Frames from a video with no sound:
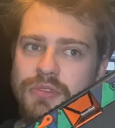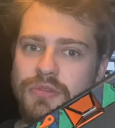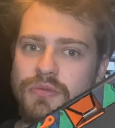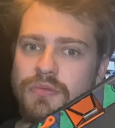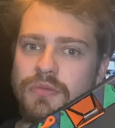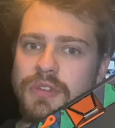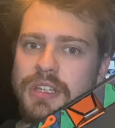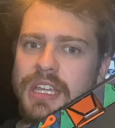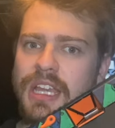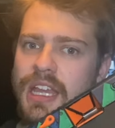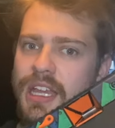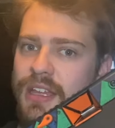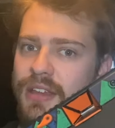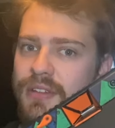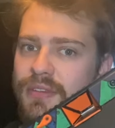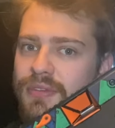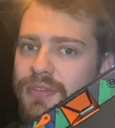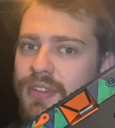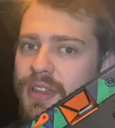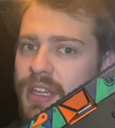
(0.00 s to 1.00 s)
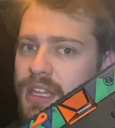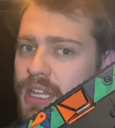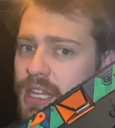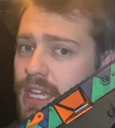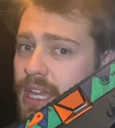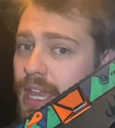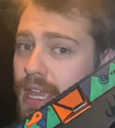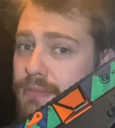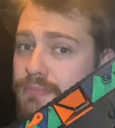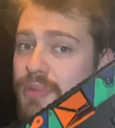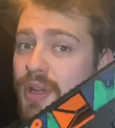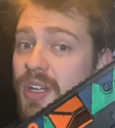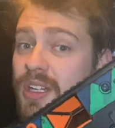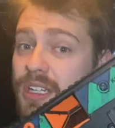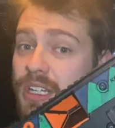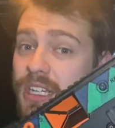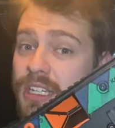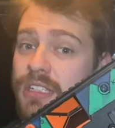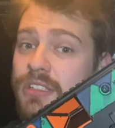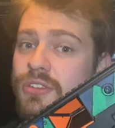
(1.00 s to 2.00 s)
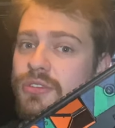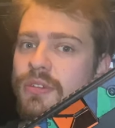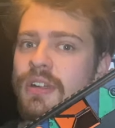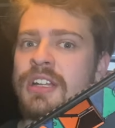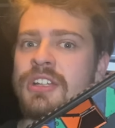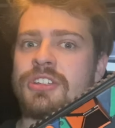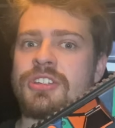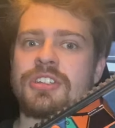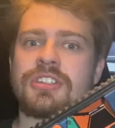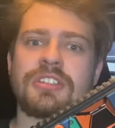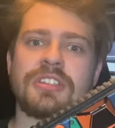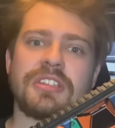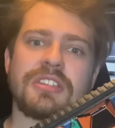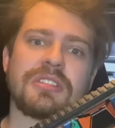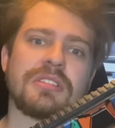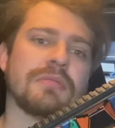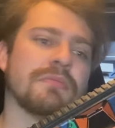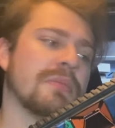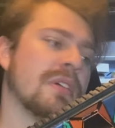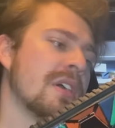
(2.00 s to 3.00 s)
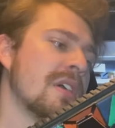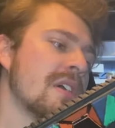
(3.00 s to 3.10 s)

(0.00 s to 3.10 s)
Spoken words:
we have a bunker and trench system.